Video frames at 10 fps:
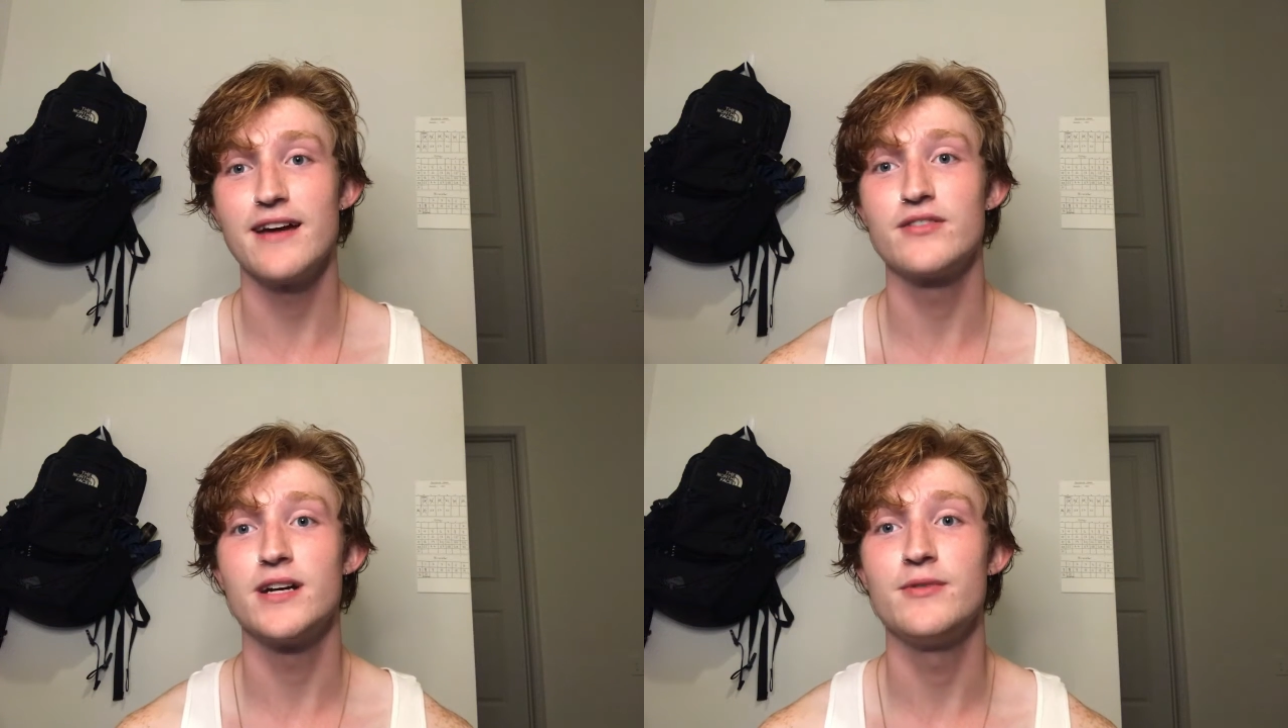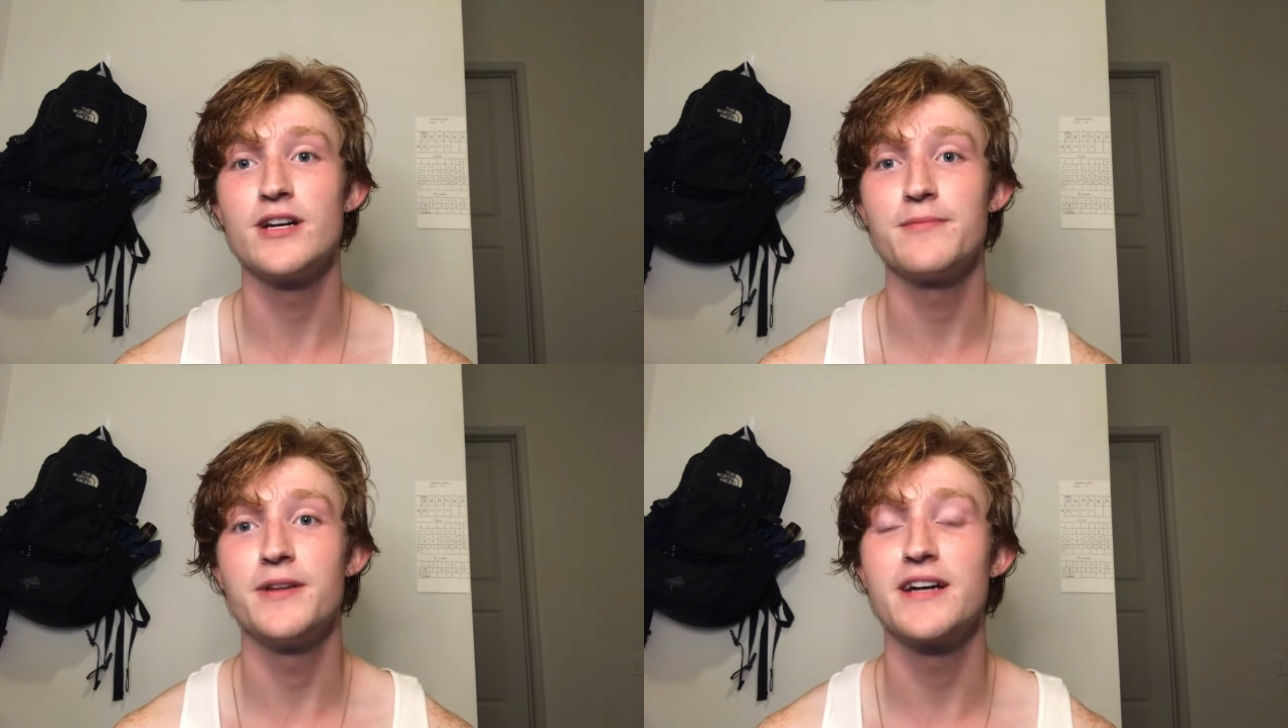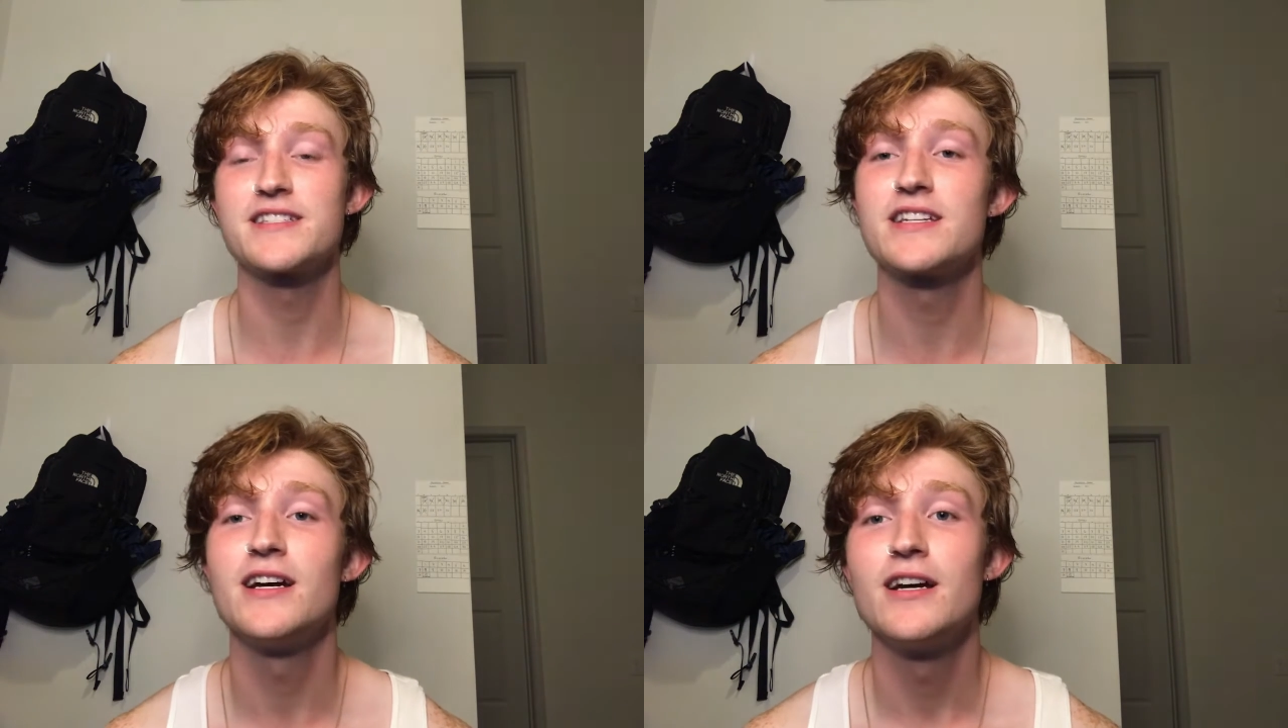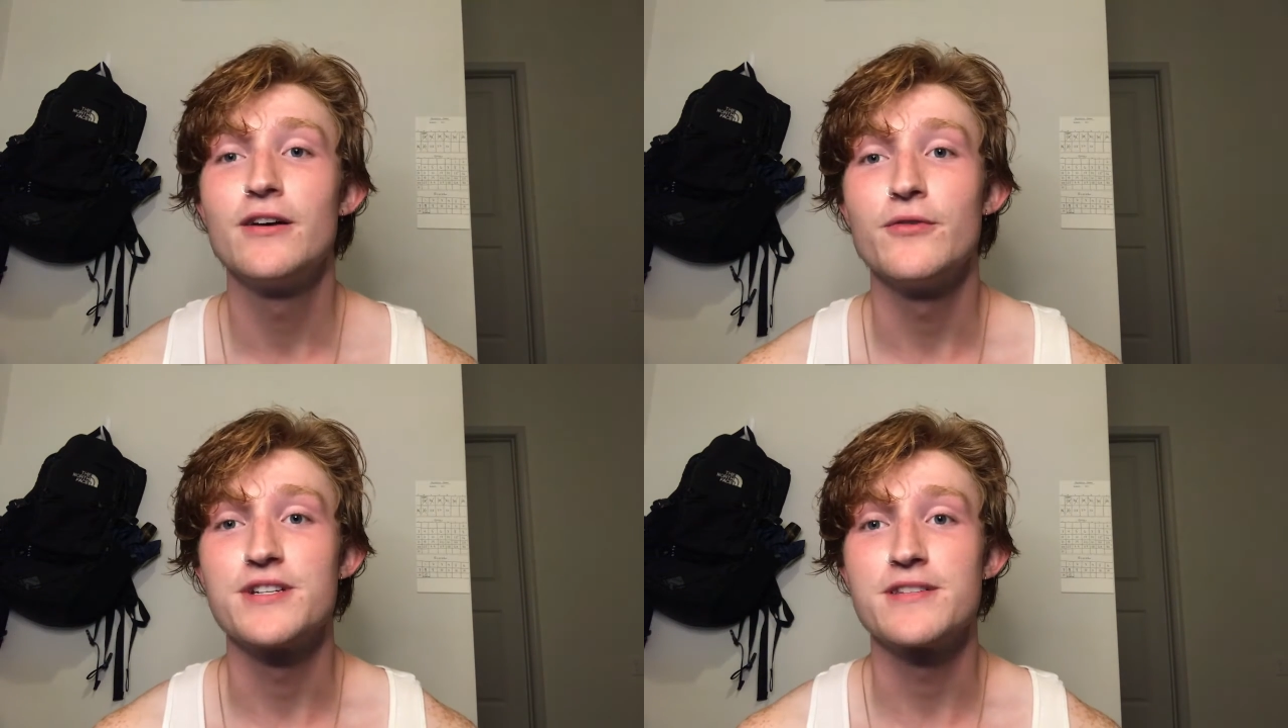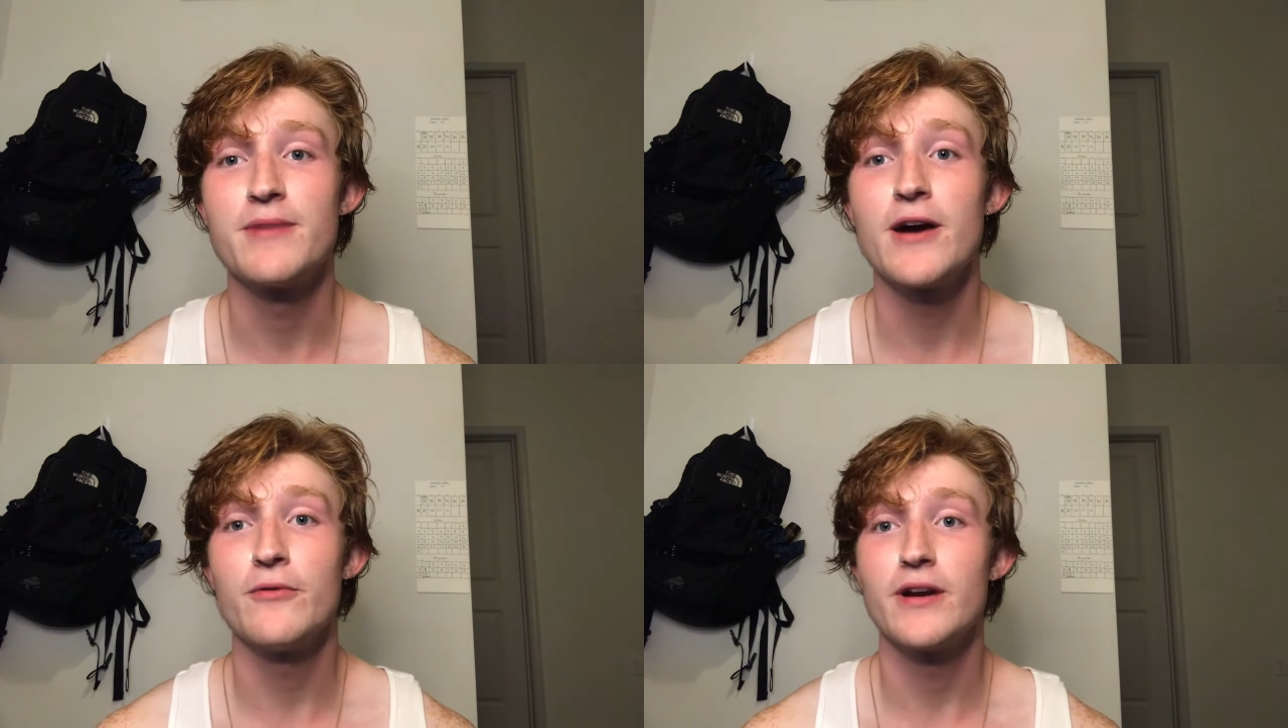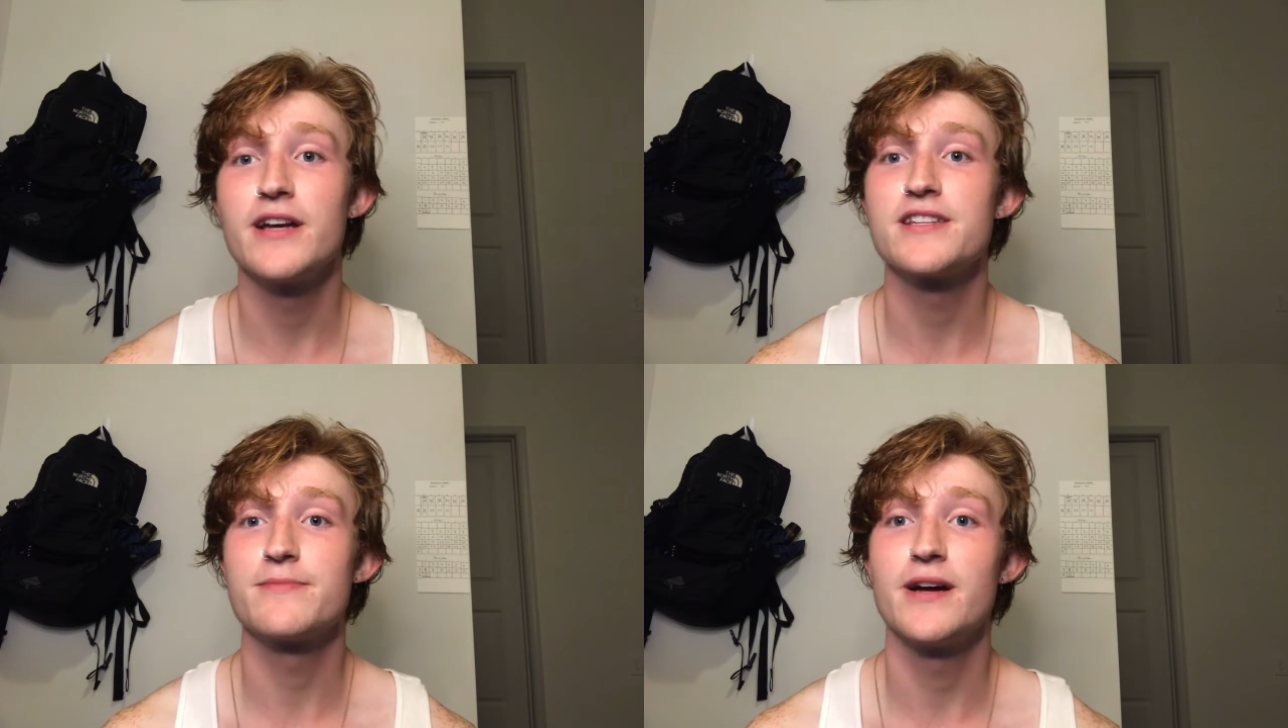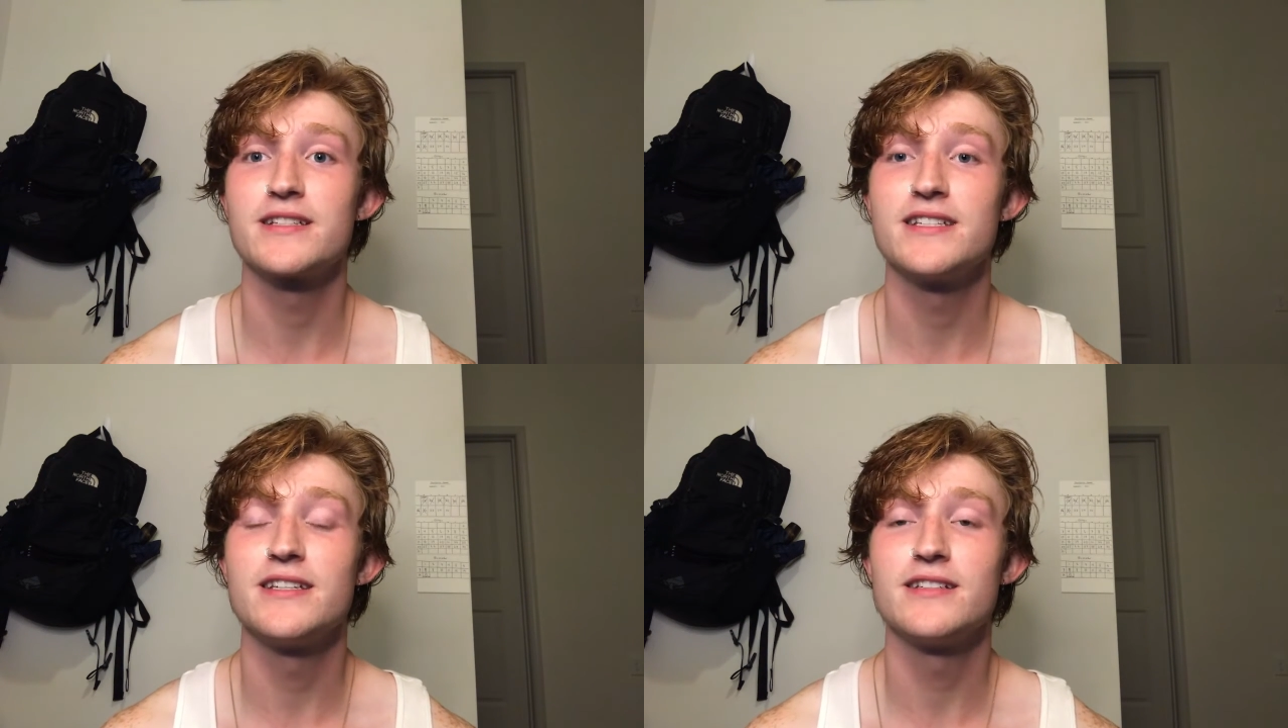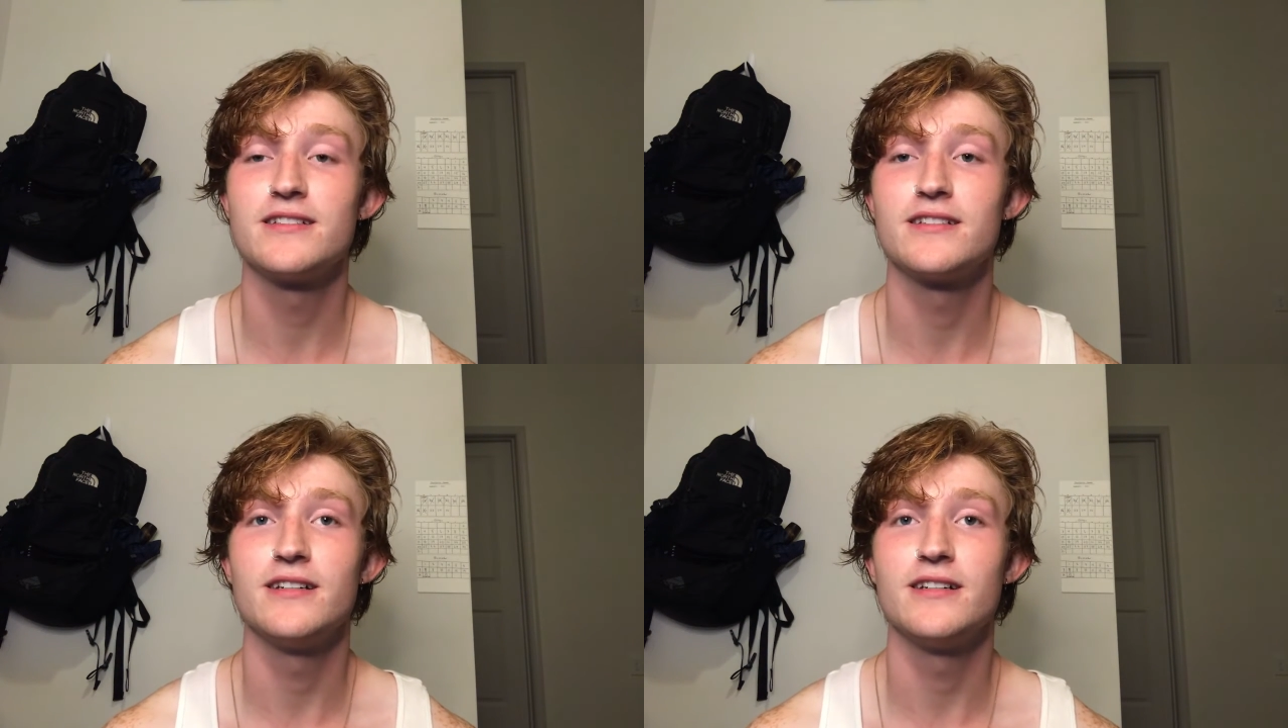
I have coming up next, which is about what I expected.